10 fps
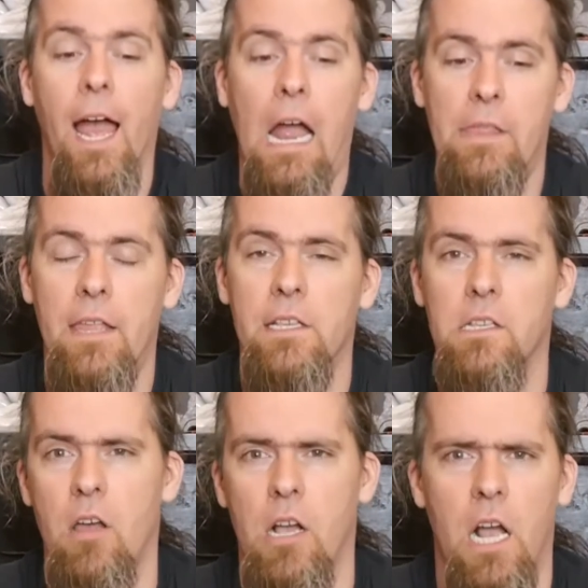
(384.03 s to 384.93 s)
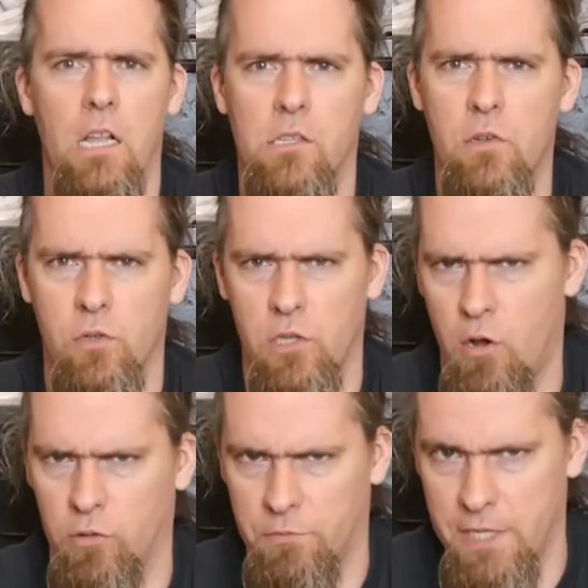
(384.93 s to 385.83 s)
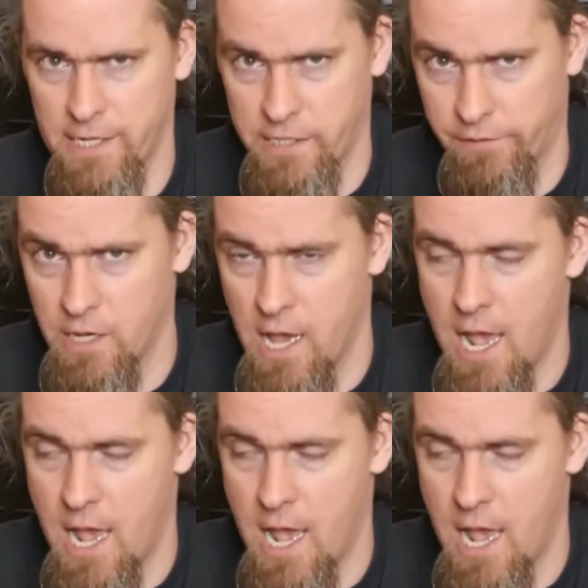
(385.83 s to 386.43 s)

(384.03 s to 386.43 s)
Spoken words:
and then there's a lot of cards, of course, to hold objectives.